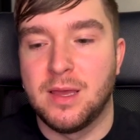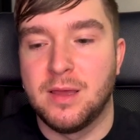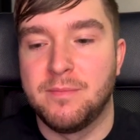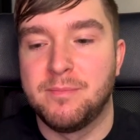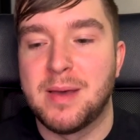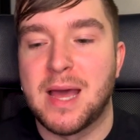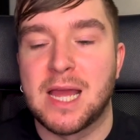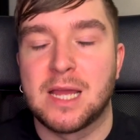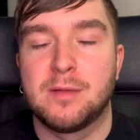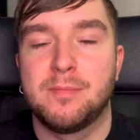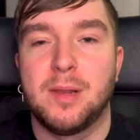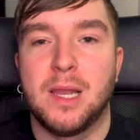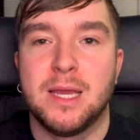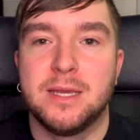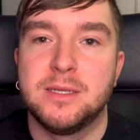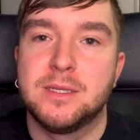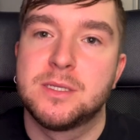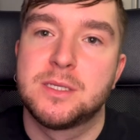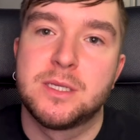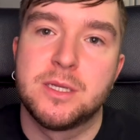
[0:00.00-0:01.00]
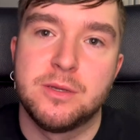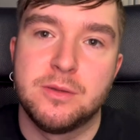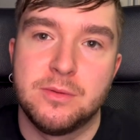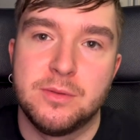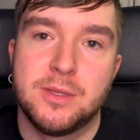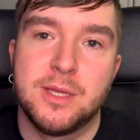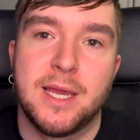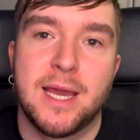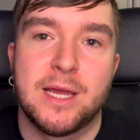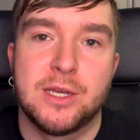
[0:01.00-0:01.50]
a back place to
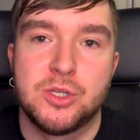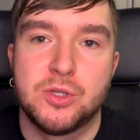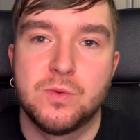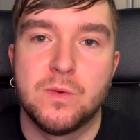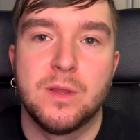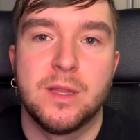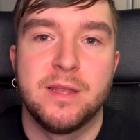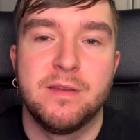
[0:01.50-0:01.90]
the actual